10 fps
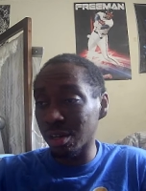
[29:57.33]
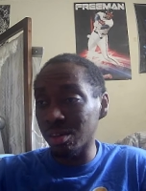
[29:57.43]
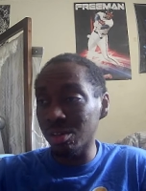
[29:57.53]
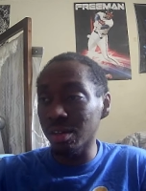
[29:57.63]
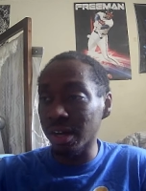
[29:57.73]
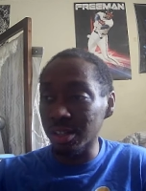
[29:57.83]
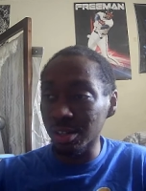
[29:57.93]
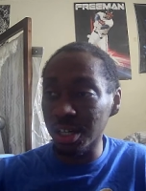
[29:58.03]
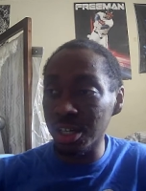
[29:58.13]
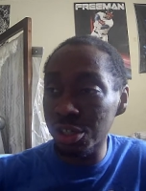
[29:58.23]
They look like
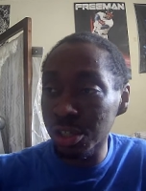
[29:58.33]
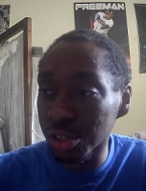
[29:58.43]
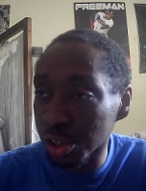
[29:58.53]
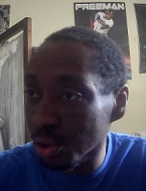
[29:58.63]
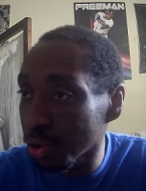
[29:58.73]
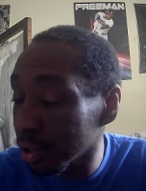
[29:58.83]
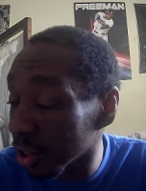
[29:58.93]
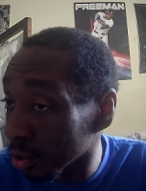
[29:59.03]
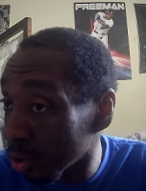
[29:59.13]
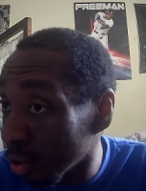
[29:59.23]
they're itching to score
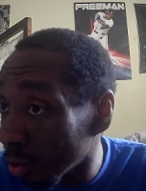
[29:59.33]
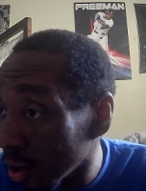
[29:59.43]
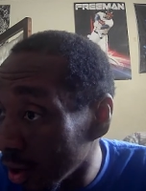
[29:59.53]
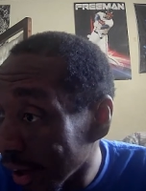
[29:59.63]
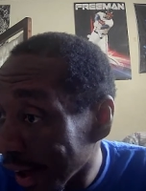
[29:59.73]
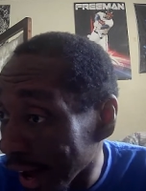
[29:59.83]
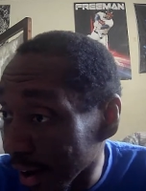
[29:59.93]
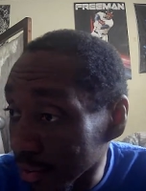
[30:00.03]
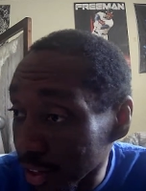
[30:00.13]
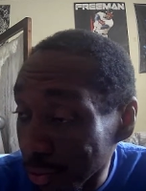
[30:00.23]
another goal. I
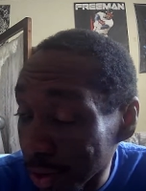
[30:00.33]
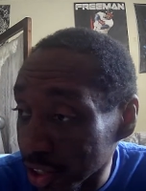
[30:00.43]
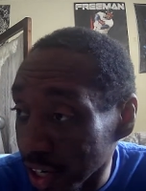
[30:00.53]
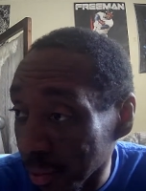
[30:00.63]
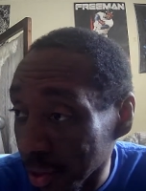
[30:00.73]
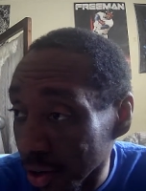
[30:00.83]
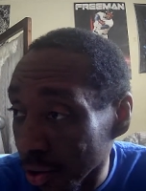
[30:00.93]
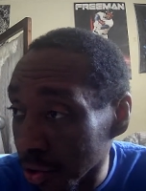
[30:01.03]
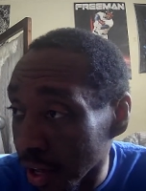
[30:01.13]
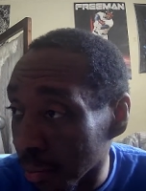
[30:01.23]
don't think West Ham can
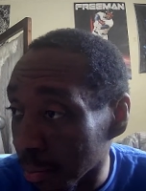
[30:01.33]
hold out